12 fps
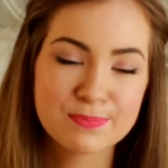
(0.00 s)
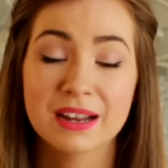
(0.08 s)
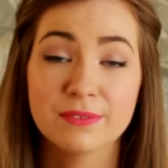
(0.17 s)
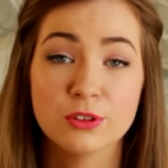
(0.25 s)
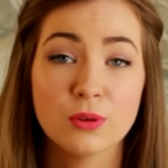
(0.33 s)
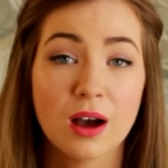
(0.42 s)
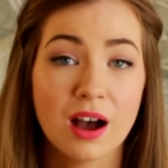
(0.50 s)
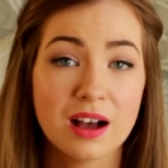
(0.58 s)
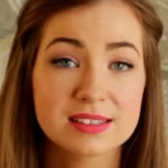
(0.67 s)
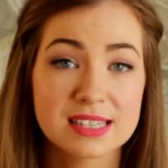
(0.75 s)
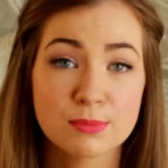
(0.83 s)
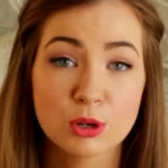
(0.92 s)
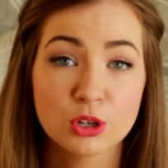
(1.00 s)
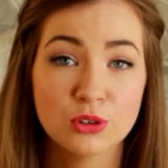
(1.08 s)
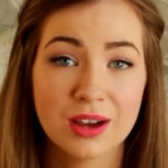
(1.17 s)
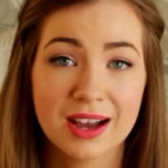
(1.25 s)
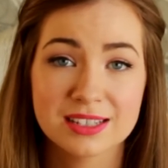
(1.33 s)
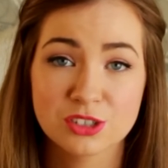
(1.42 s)
But if you are someone
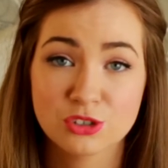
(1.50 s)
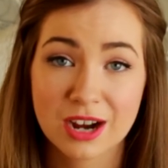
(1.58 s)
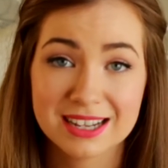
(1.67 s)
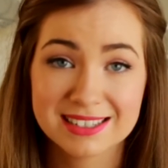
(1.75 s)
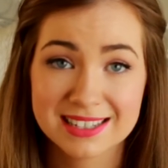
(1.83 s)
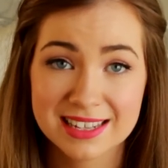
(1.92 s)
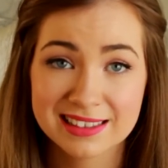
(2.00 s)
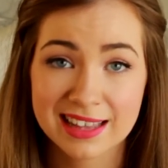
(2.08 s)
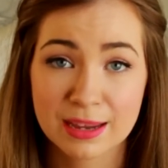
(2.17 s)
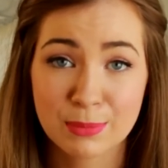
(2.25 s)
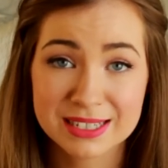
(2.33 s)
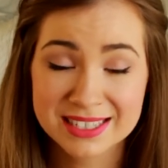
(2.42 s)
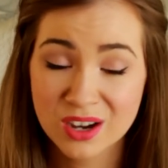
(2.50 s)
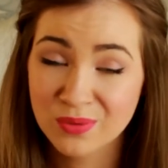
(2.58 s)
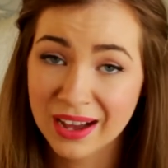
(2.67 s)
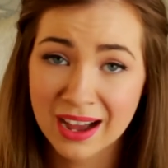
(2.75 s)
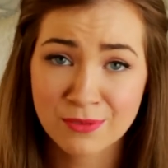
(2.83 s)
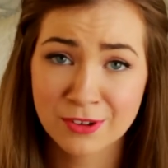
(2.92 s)
who has dry skin like
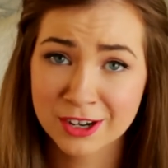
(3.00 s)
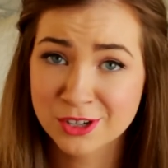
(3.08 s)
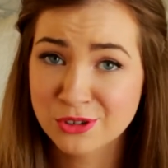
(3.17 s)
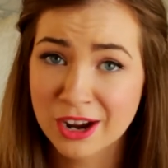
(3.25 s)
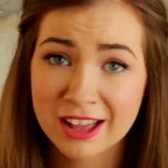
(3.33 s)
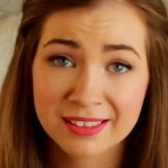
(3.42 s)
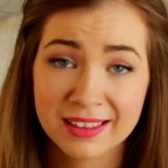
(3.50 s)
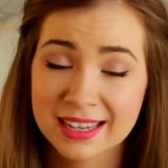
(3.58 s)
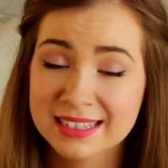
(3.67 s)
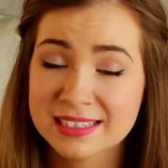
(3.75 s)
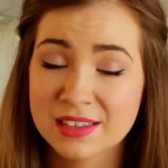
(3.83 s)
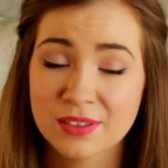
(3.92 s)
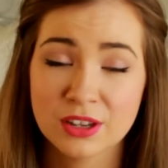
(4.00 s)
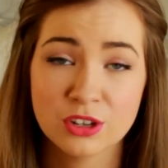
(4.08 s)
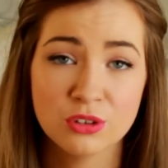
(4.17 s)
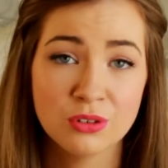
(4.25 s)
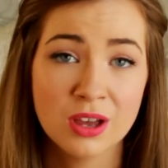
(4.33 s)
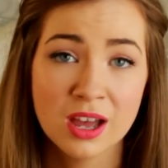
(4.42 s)
myself, I have very dry legs, then
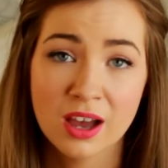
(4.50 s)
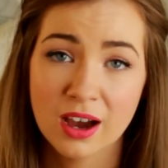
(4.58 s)
you